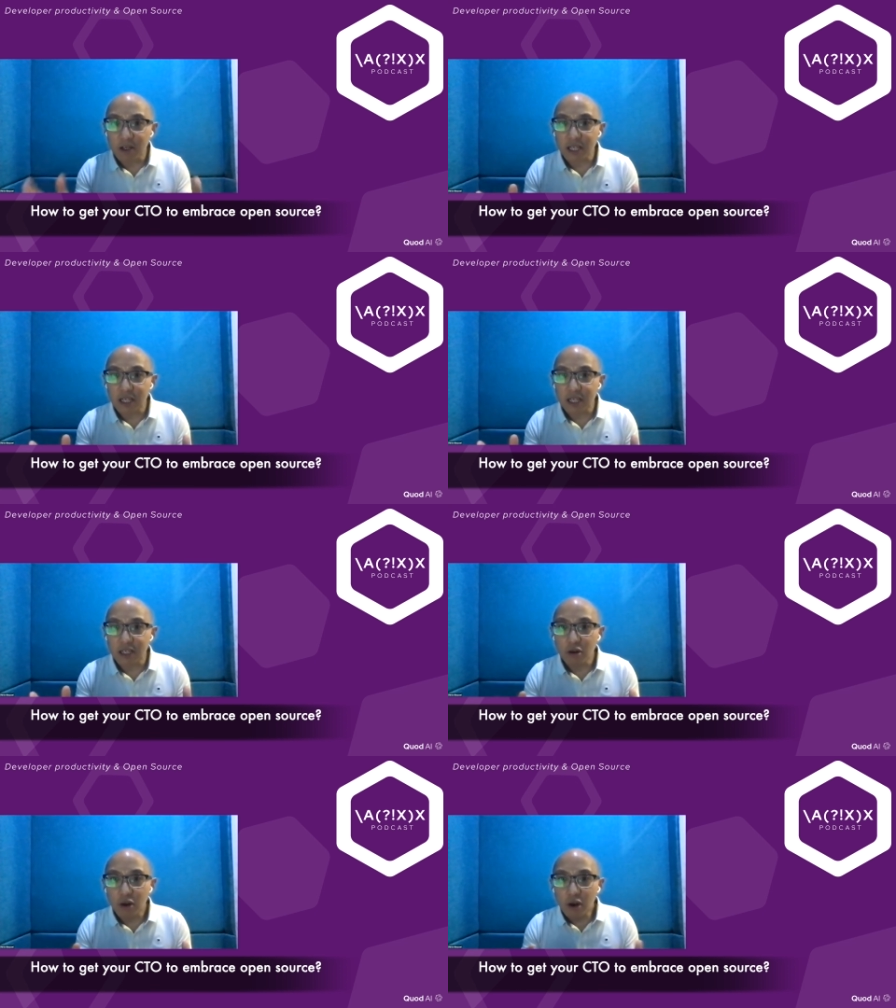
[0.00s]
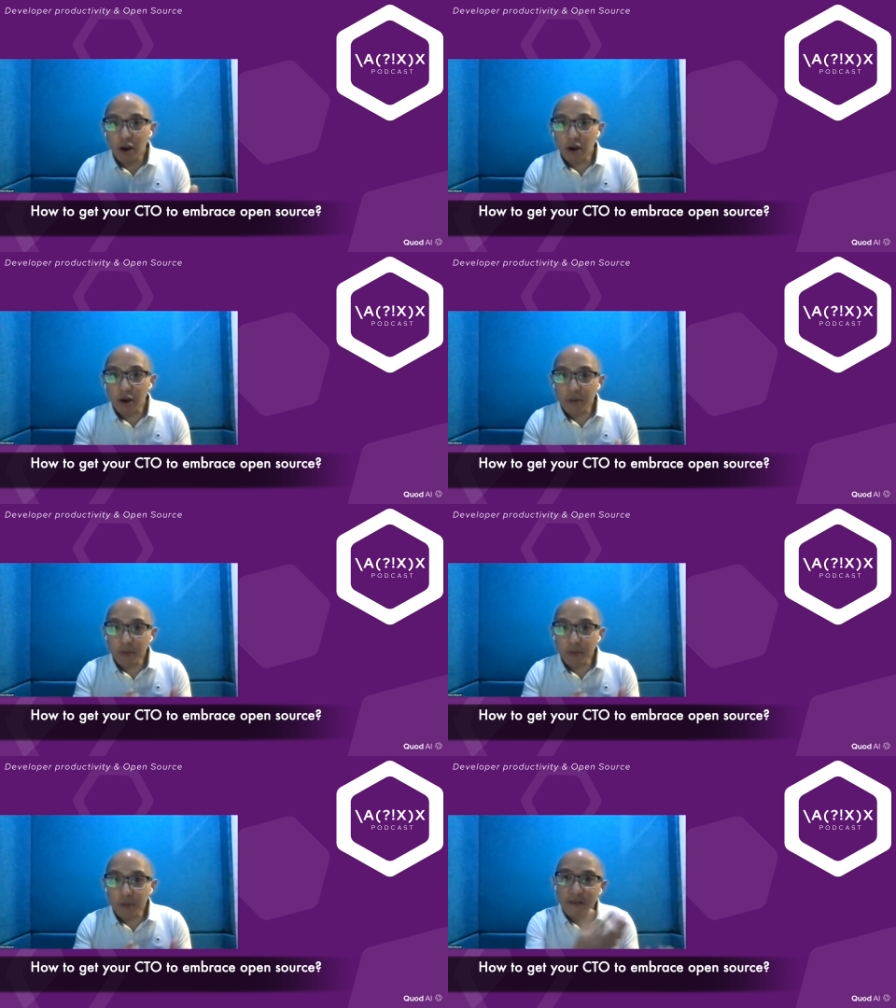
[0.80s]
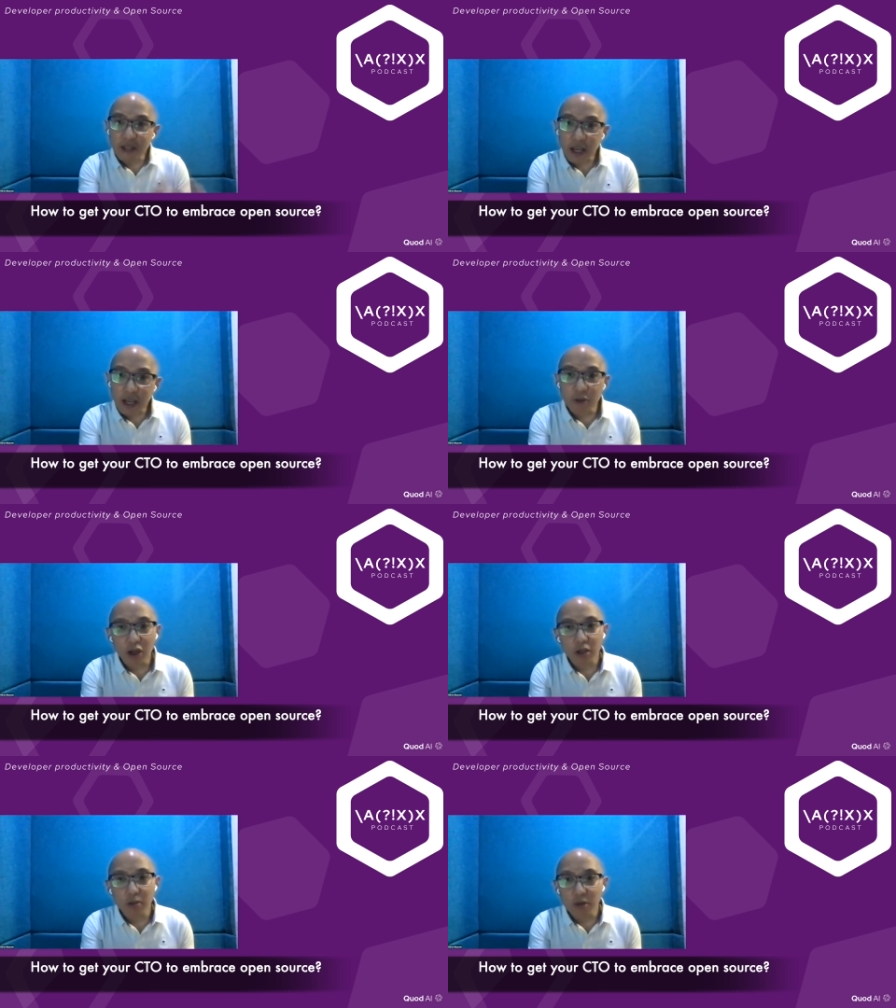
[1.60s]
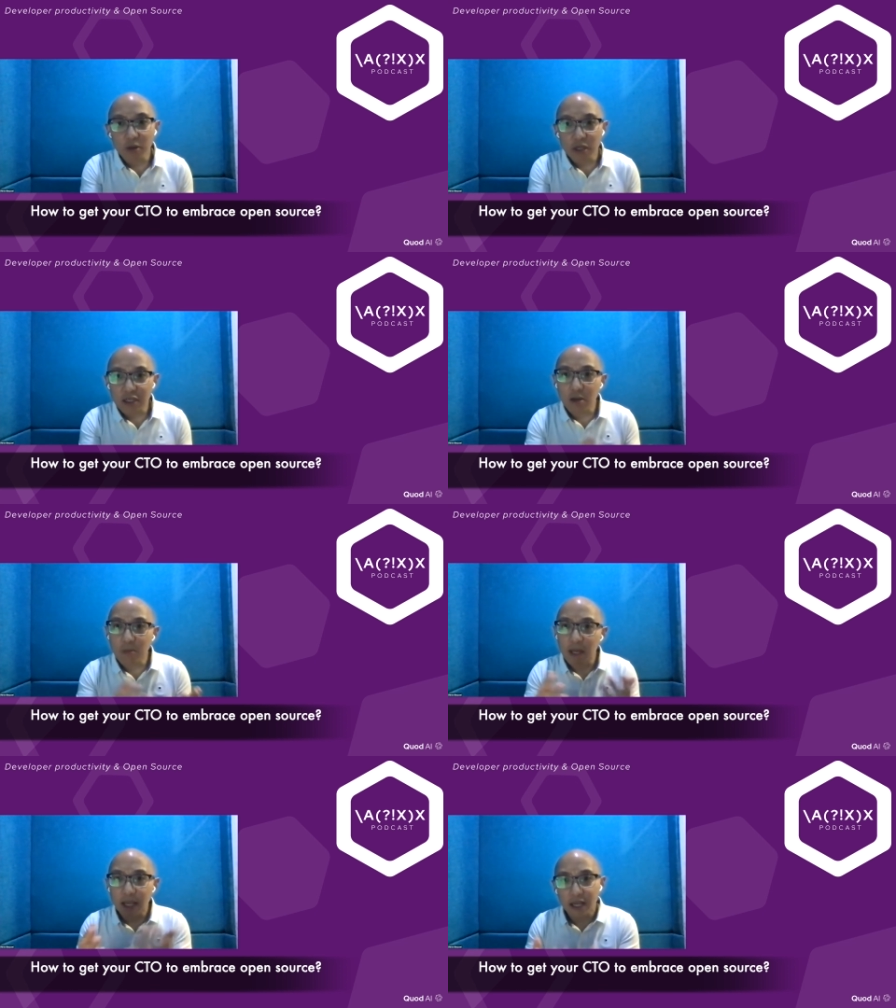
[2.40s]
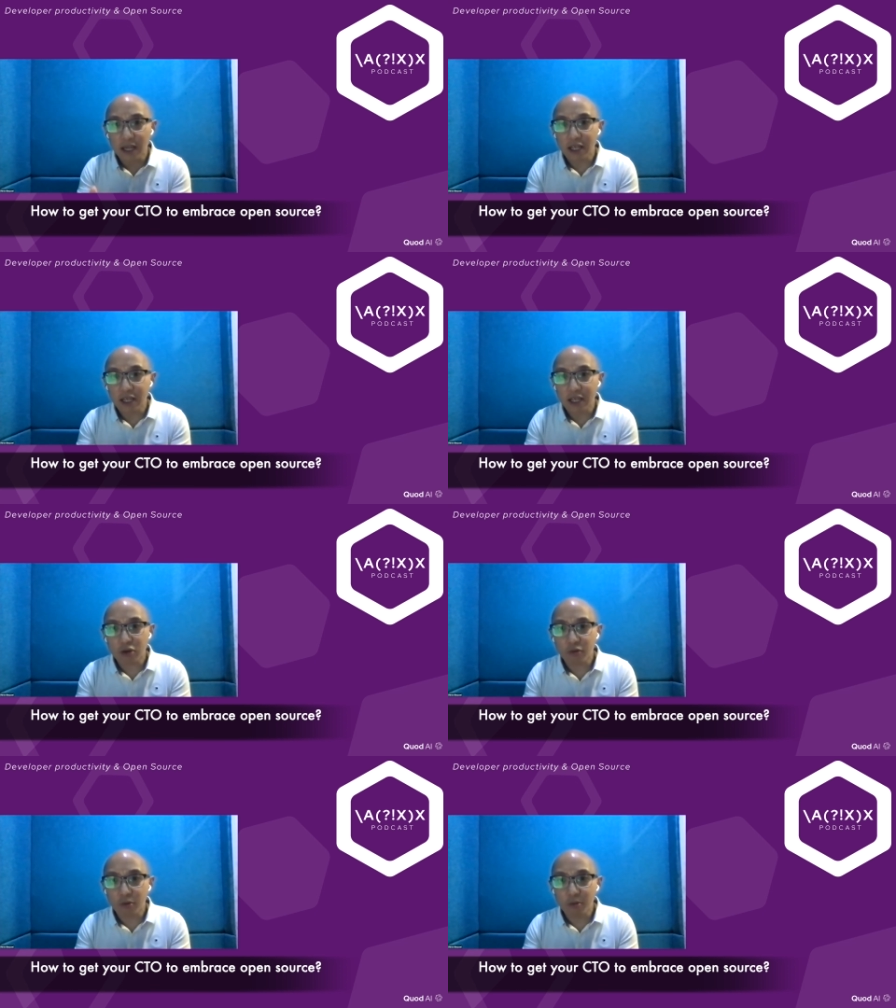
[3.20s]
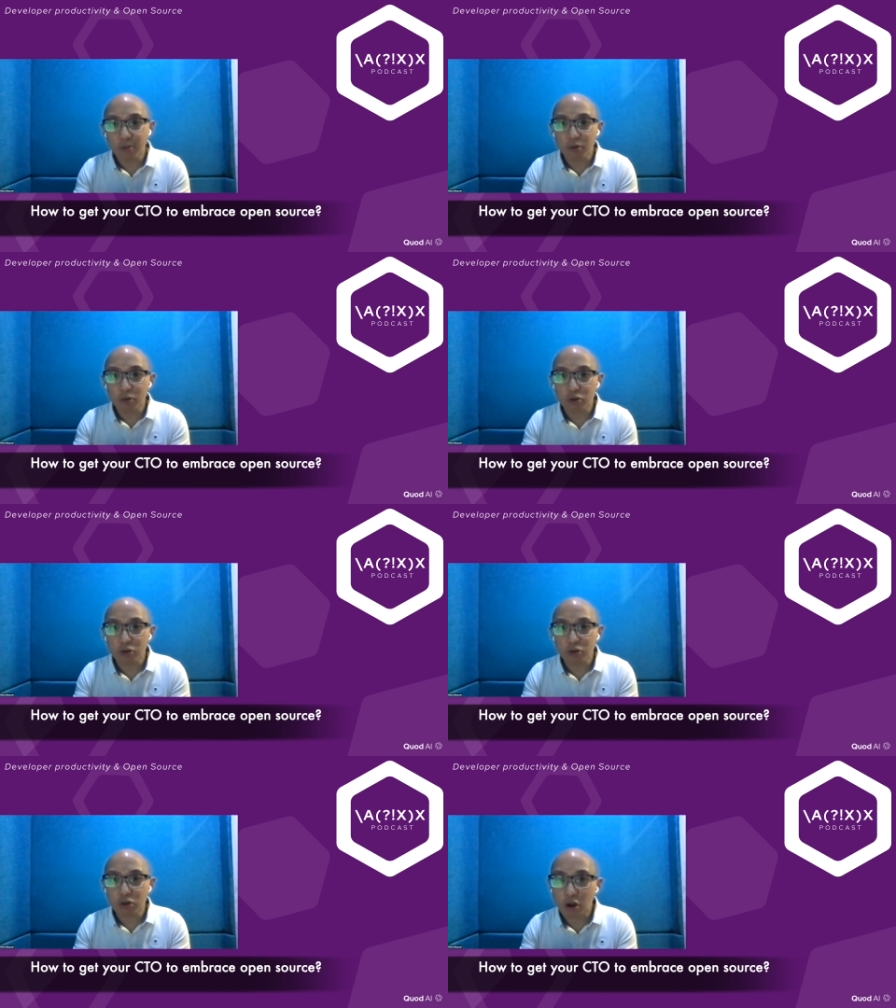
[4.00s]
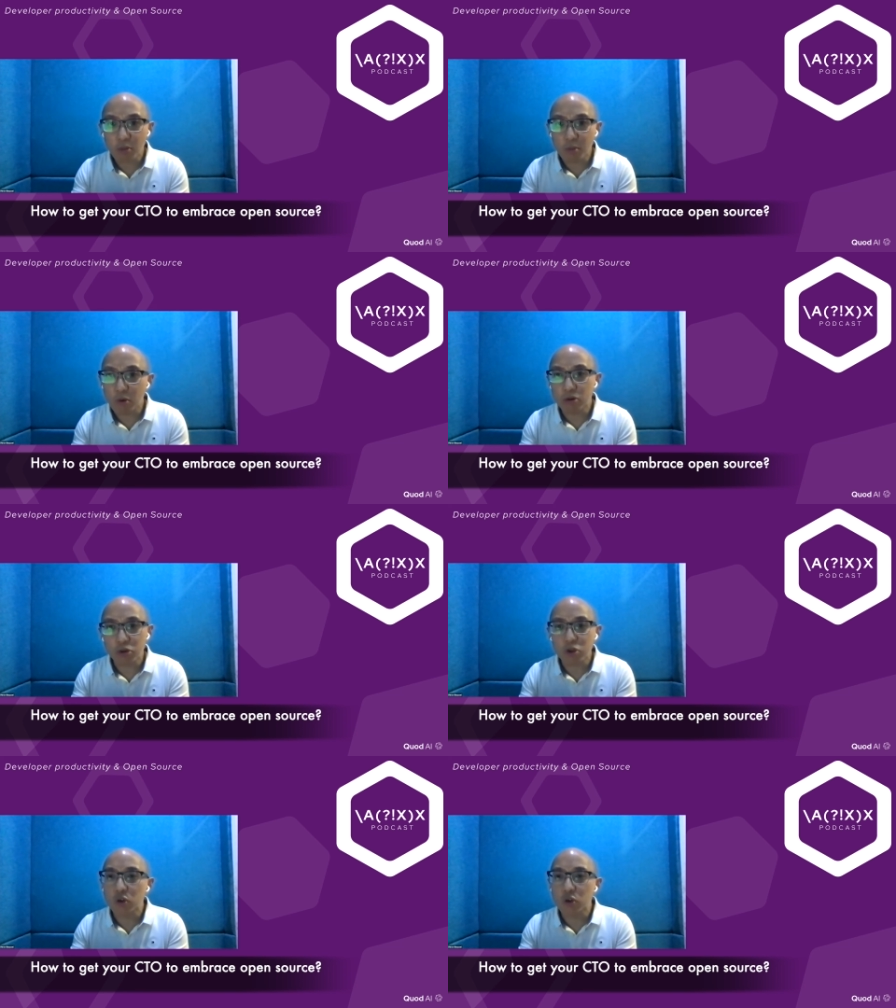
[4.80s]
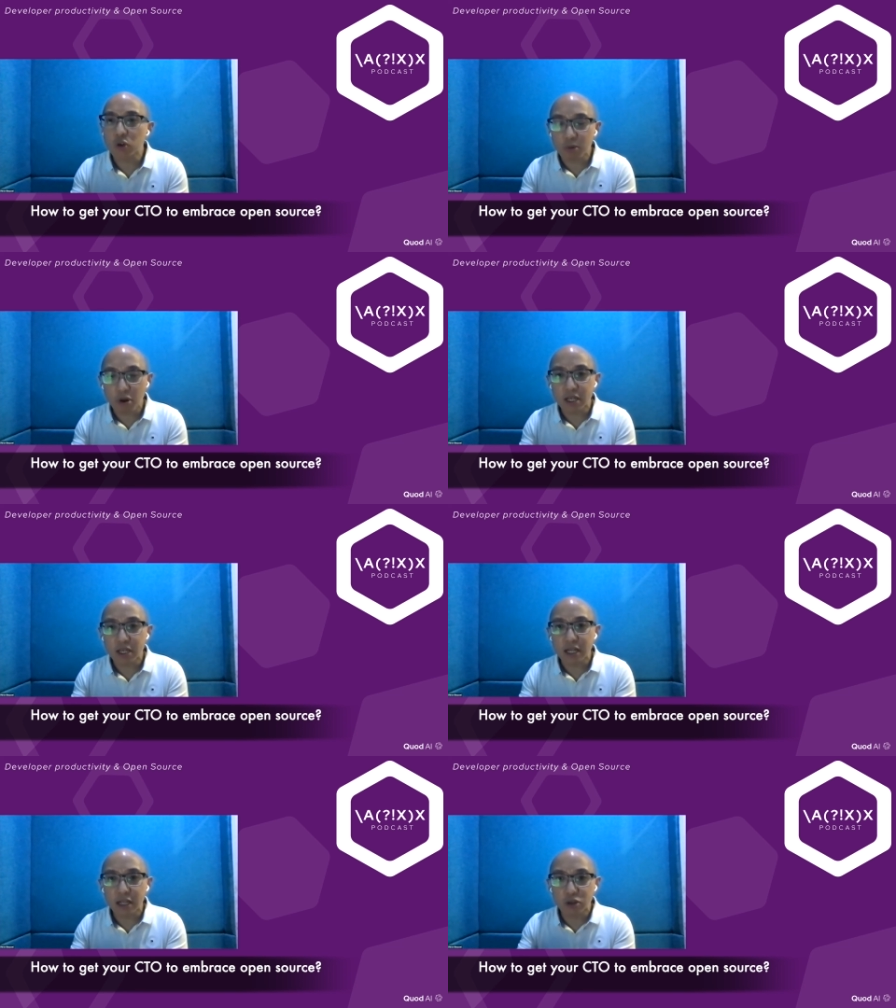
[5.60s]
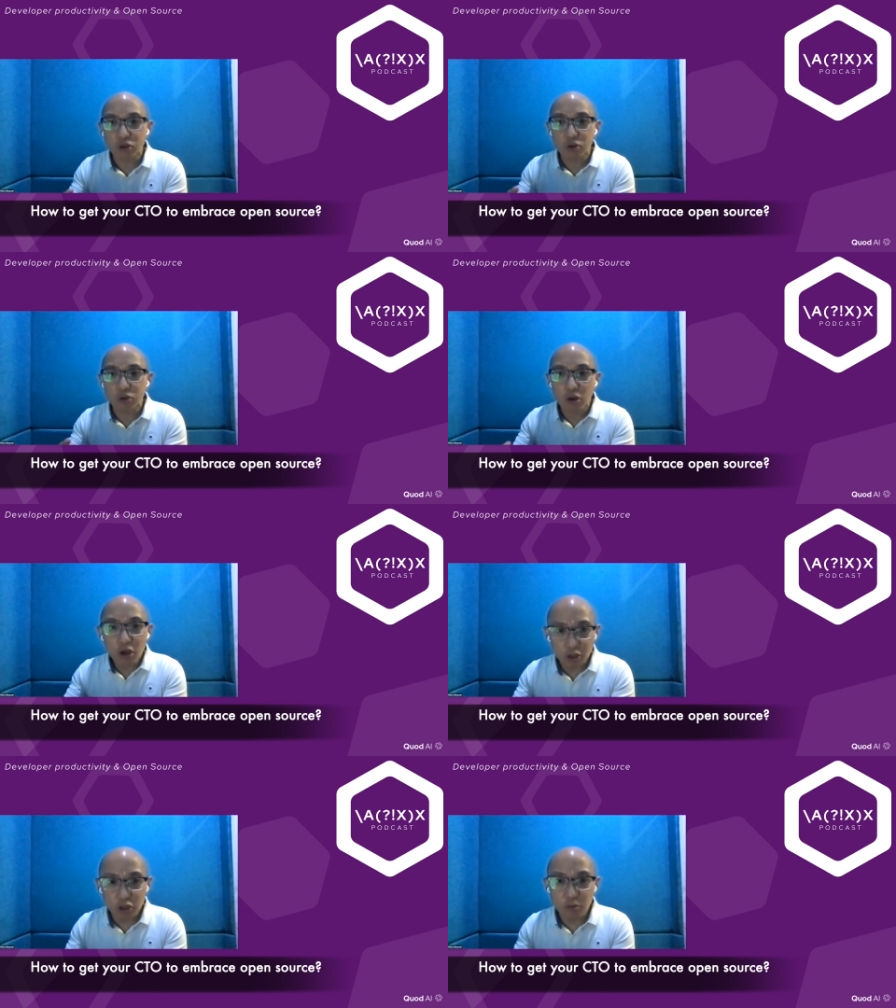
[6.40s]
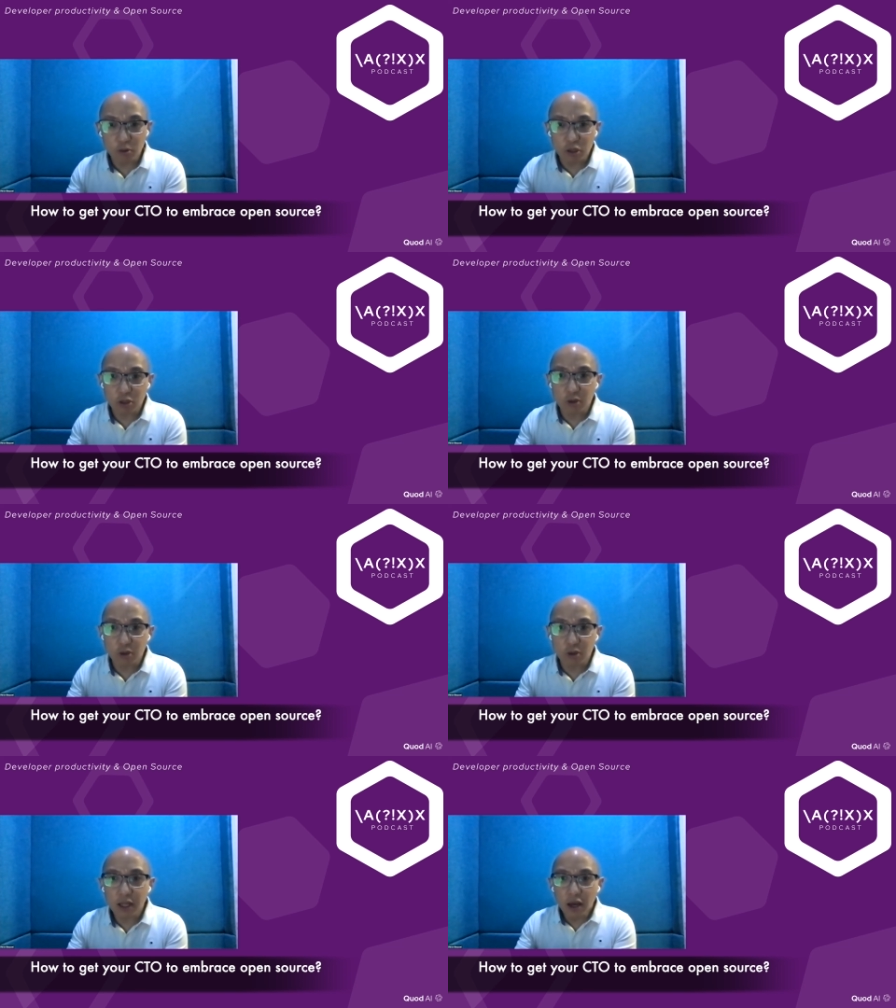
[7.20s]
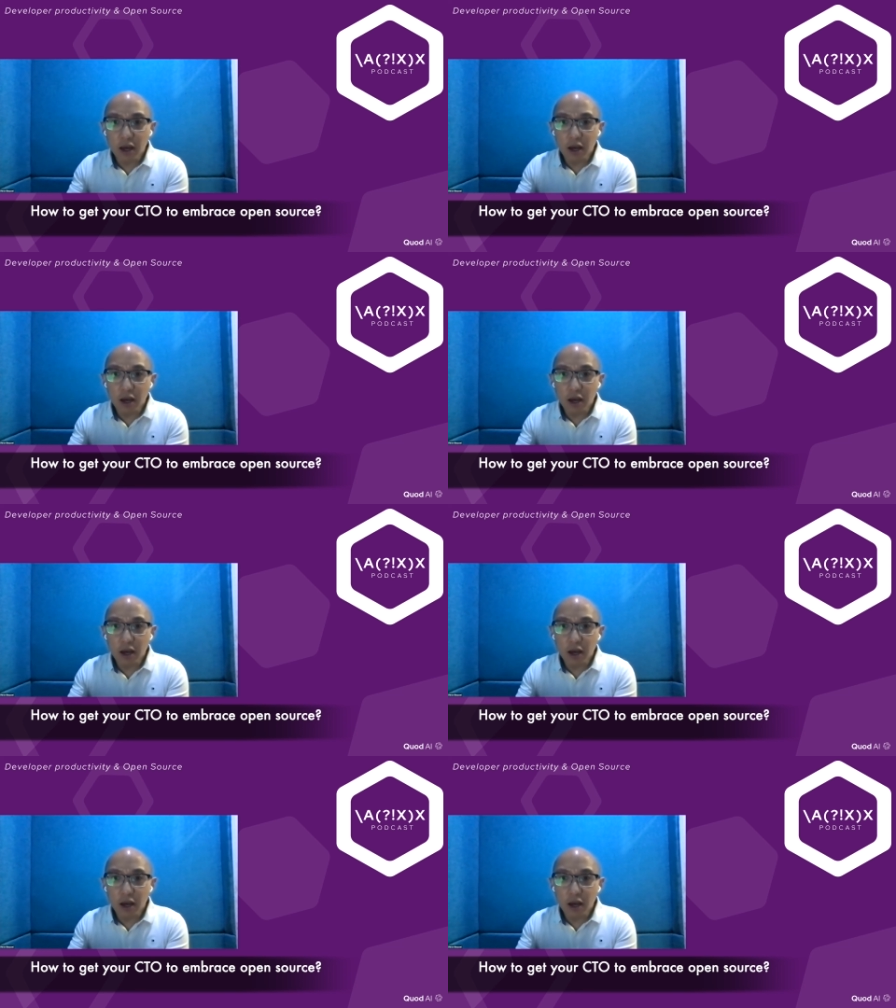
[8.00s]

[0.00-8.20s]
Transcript: is much easier. Leveling up documentation, making it easier for people to just onboard, to try the project, and to contribute to it.